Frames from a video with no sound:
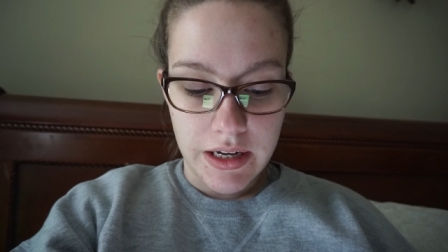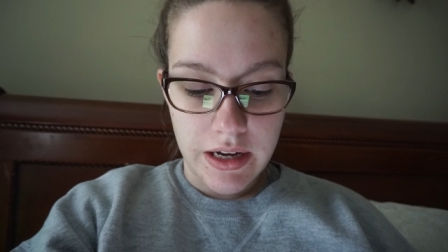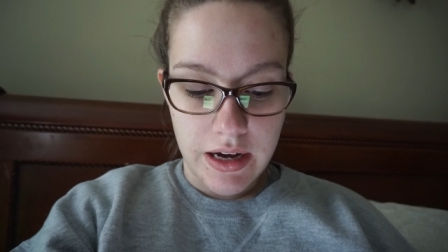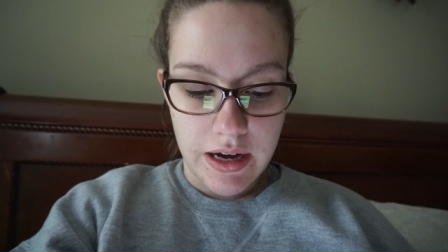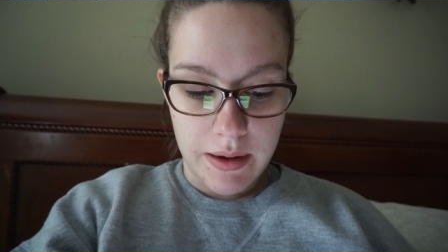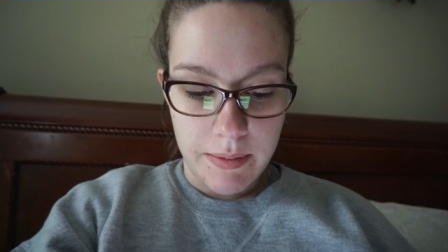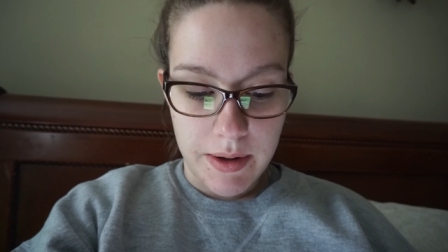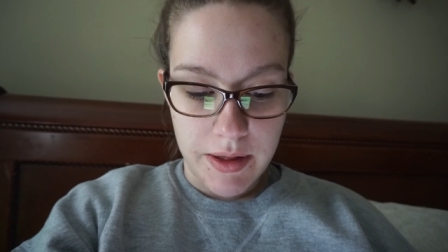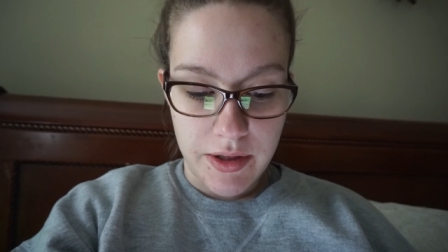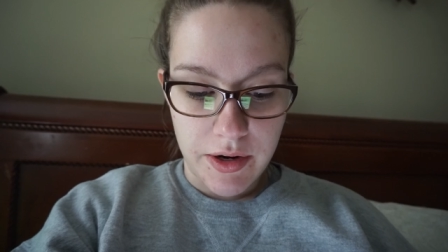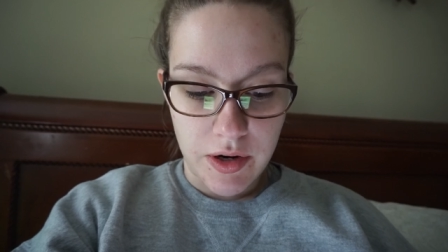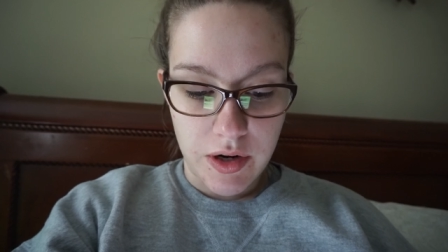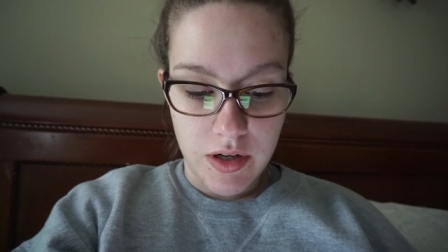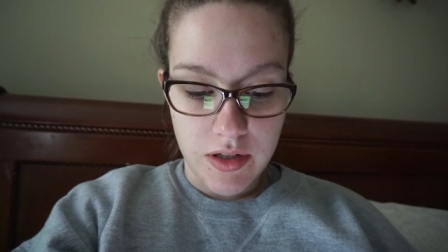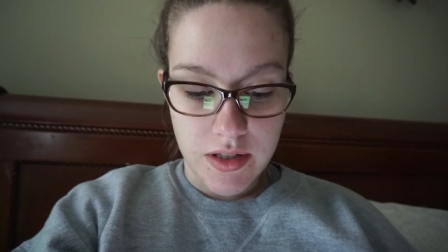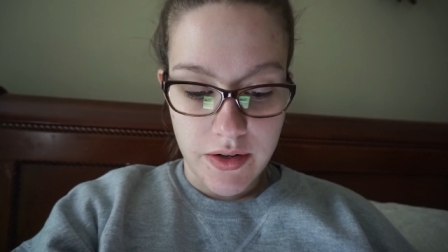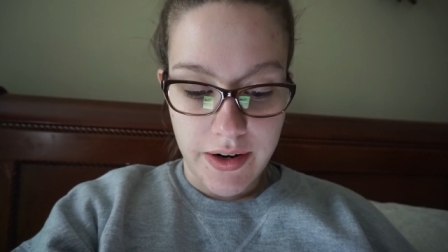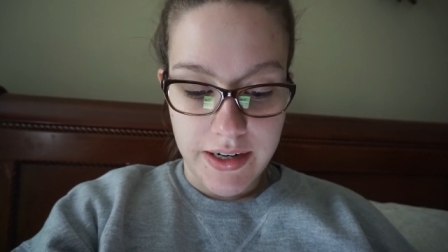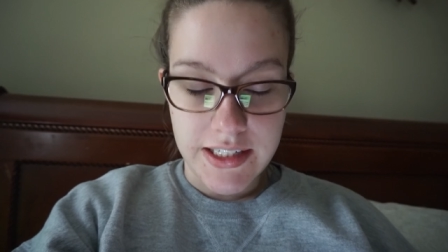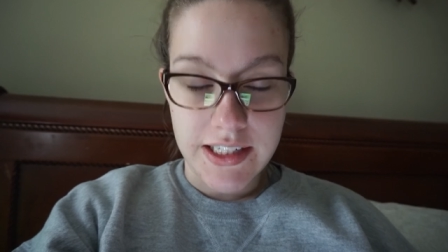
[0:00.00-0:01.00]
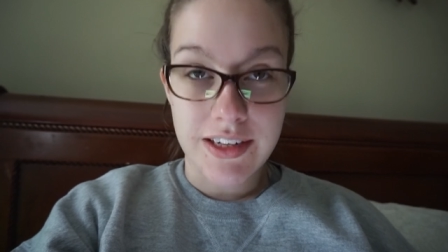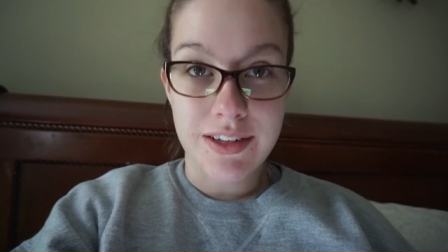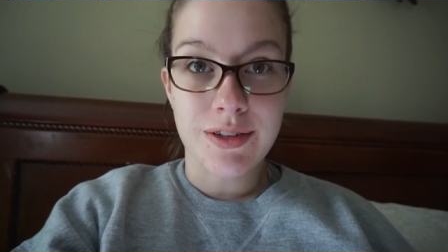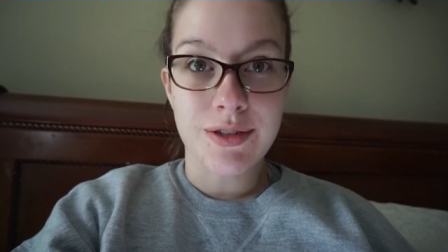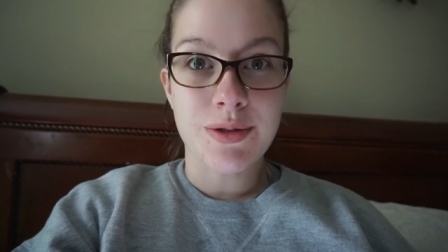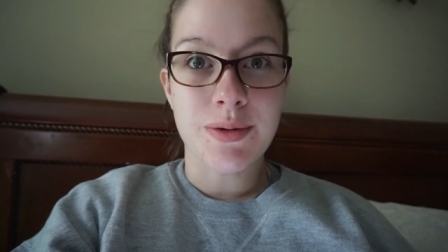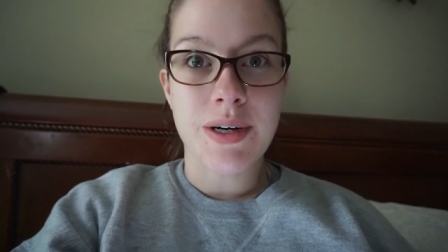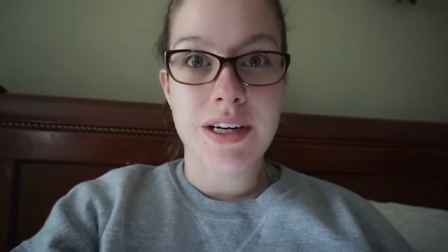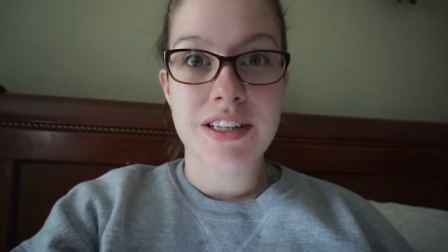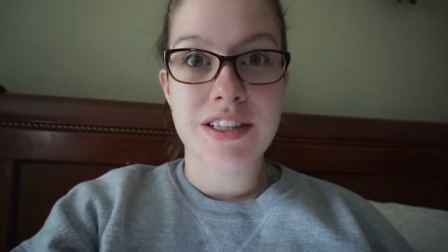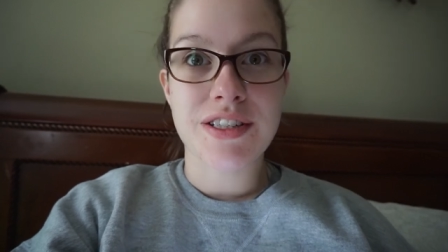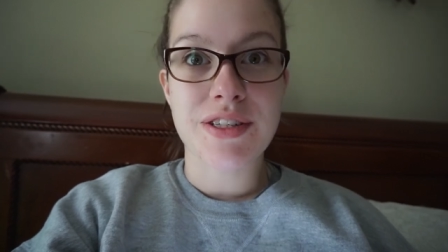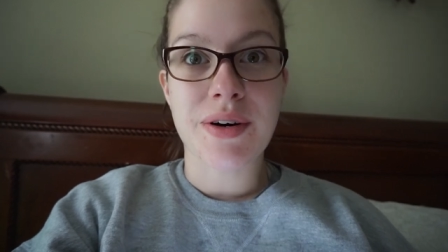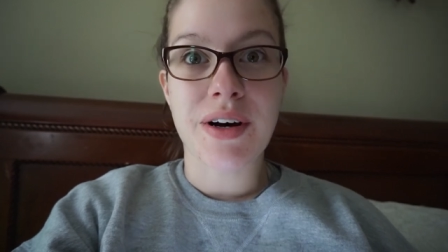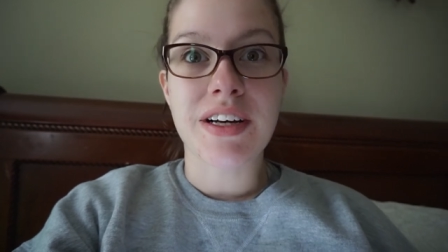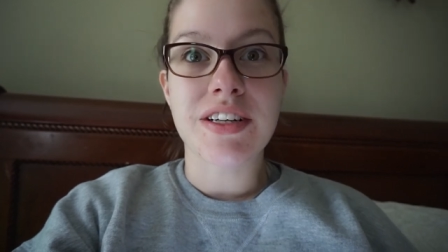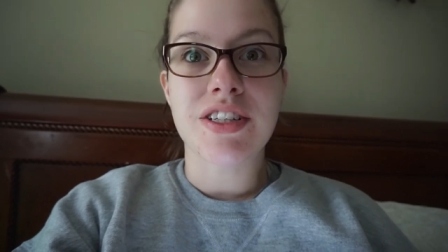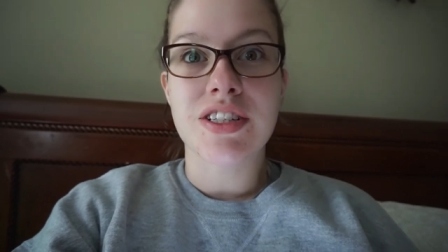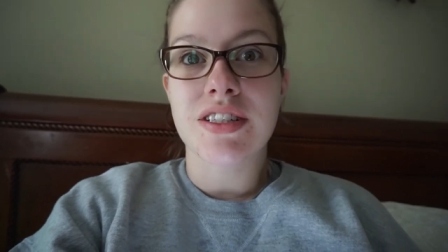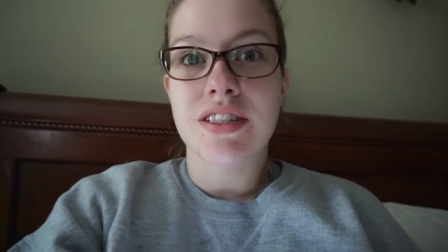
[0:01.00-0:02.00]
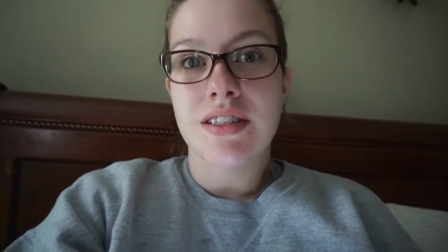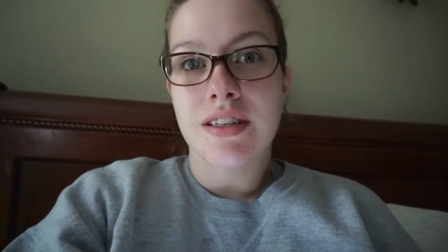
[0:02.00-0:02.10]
and they're also identical twins, so